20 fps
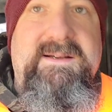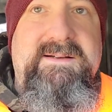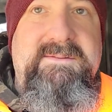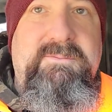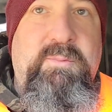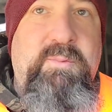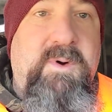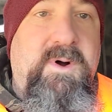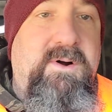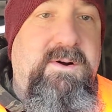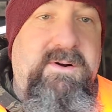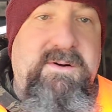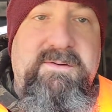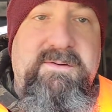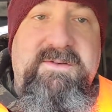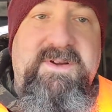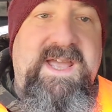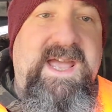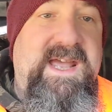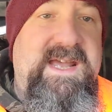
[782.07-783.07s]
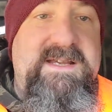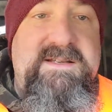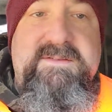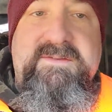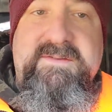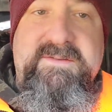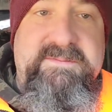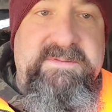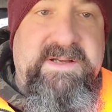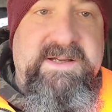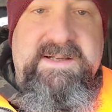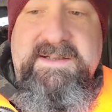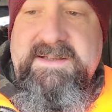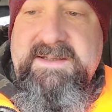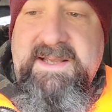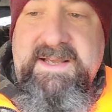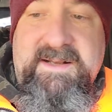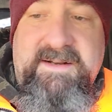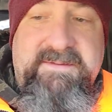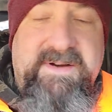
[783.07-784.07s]
walkers, canes,
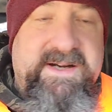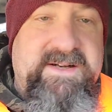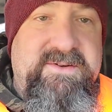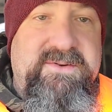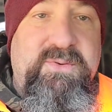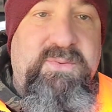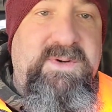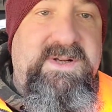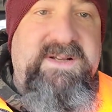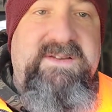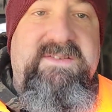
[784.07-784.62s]
elevated toilet